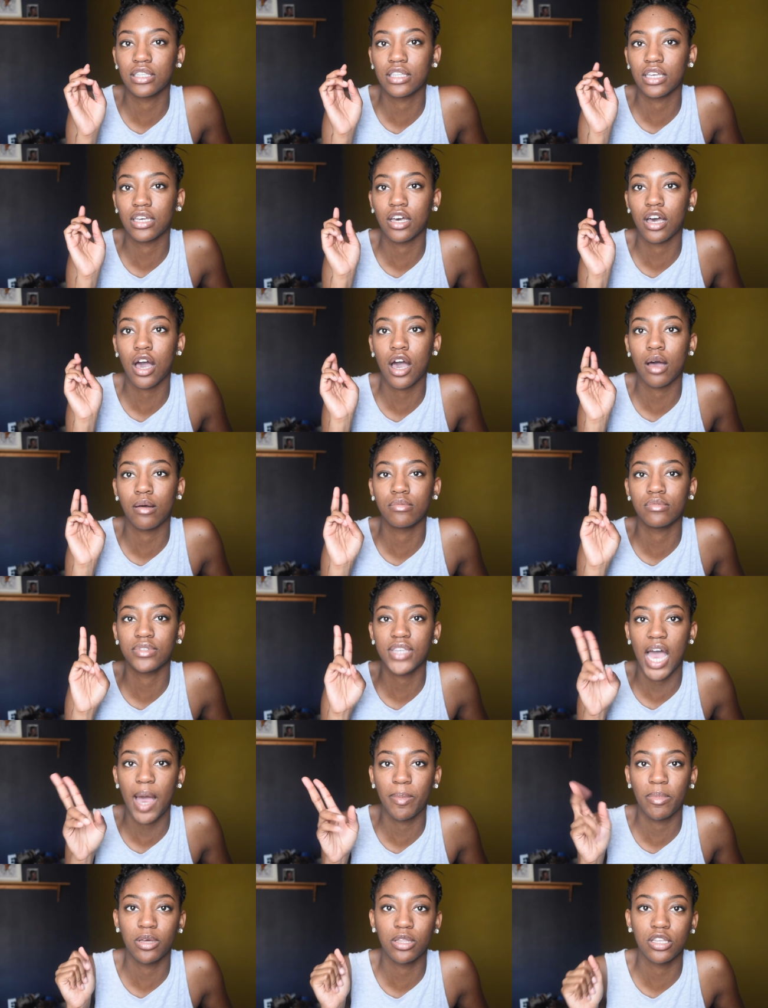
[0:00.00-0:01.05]
the um,
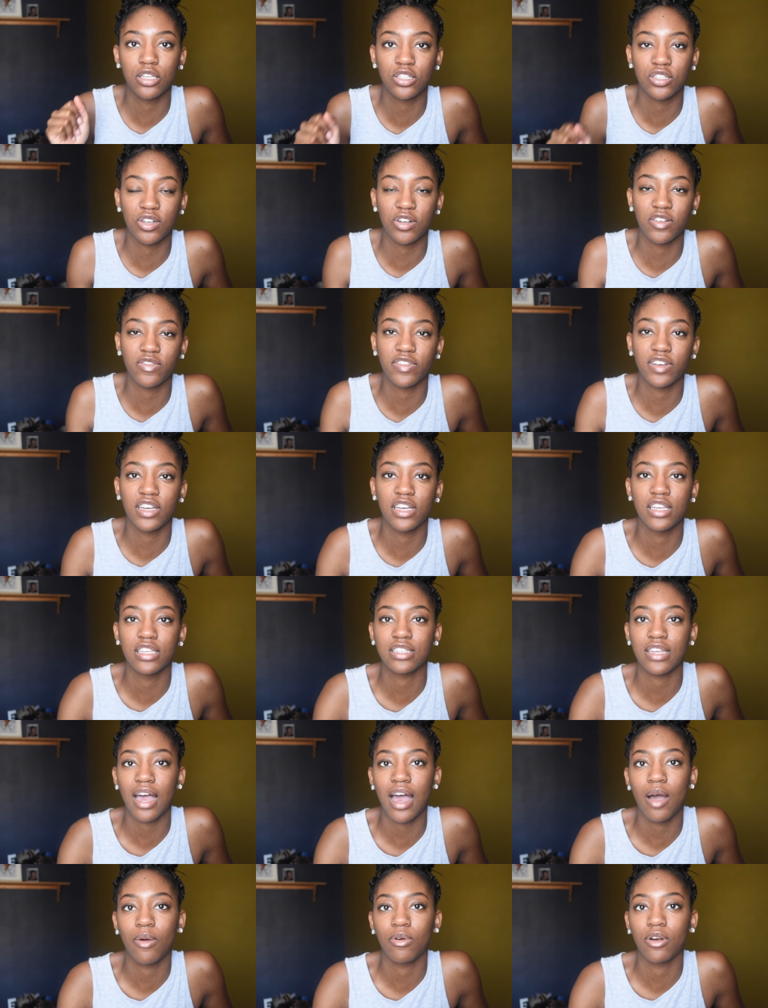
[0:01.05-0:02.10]
time of the
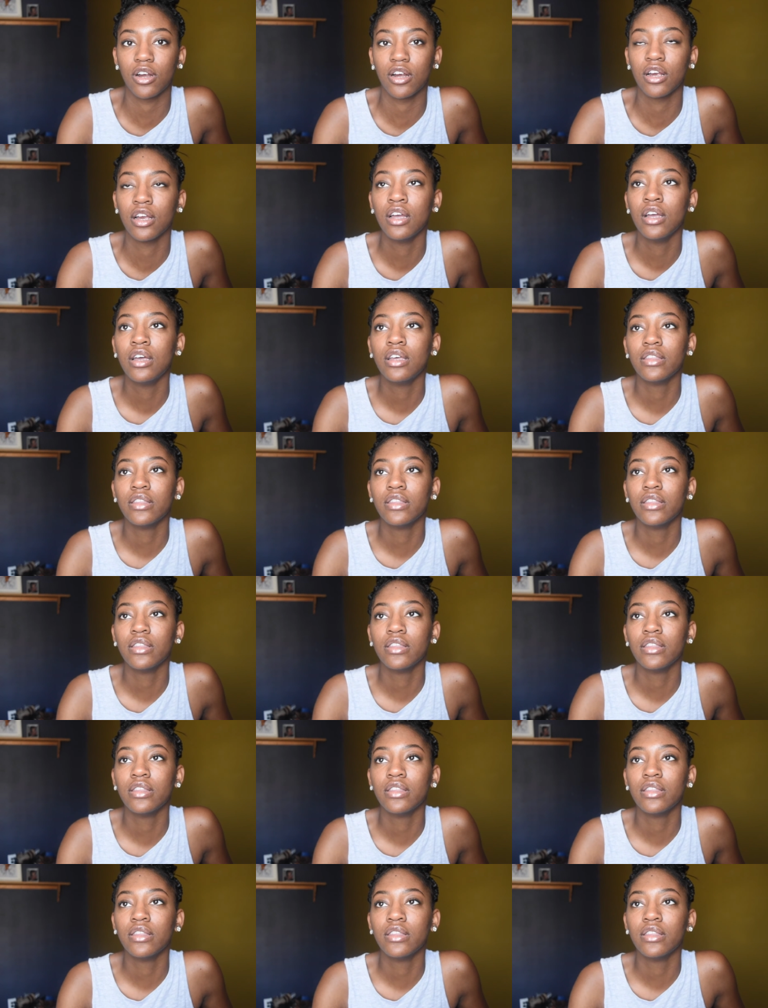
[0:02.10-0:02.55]
service, our